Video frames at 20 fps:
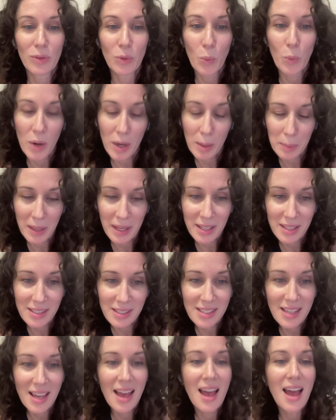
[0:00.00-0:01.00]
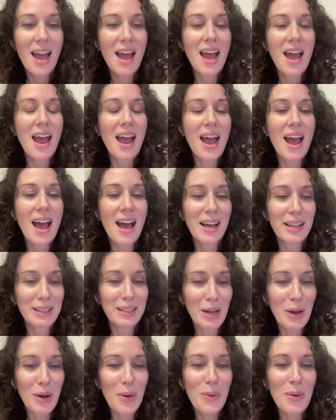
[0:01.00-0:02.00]
in the workplace.
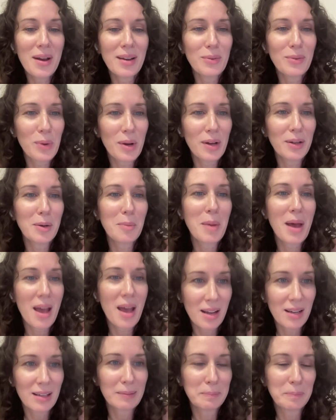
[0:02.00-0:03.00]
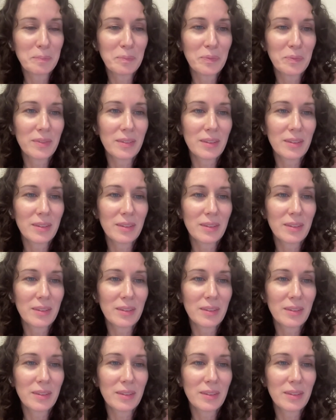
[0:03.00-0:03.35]
Hello and welcome, Ann.